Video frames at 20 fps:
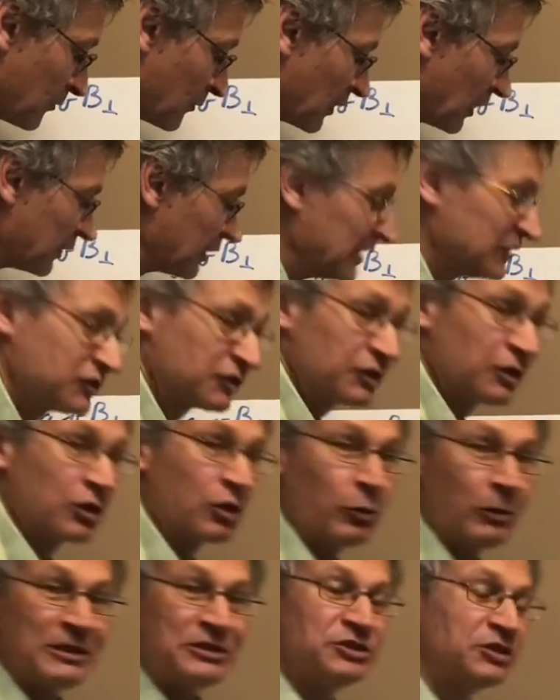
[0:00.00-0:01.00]
Nice little
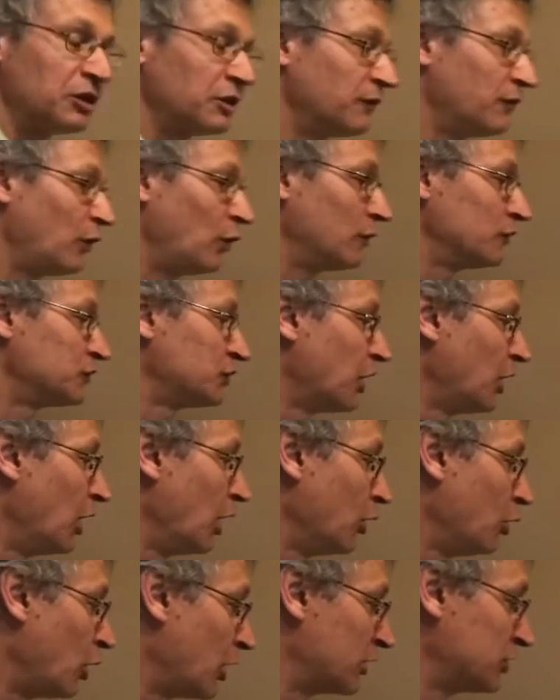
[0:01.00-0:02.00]
question. Involves a
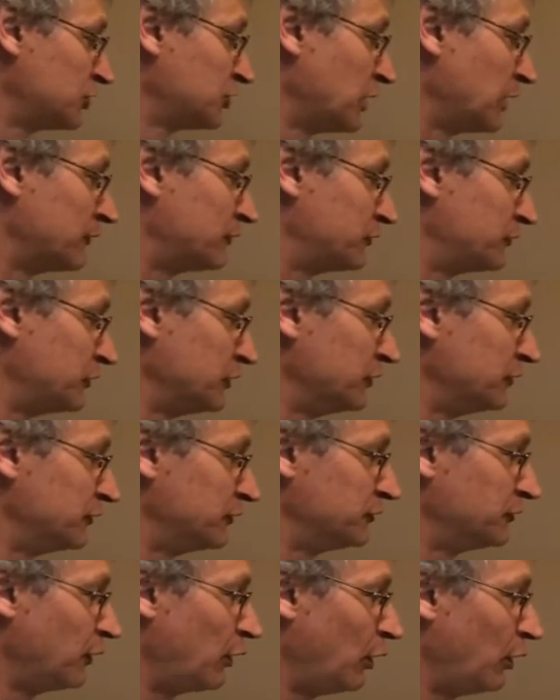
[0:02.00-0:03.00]
lot of stuff.
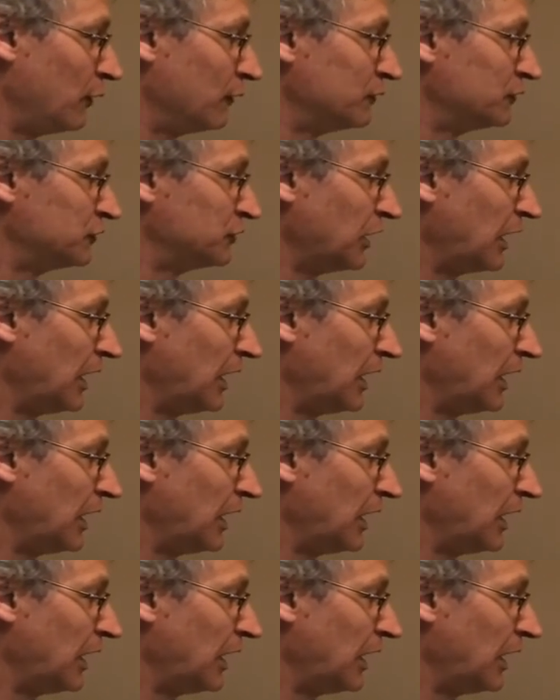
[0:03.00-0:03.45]
Involves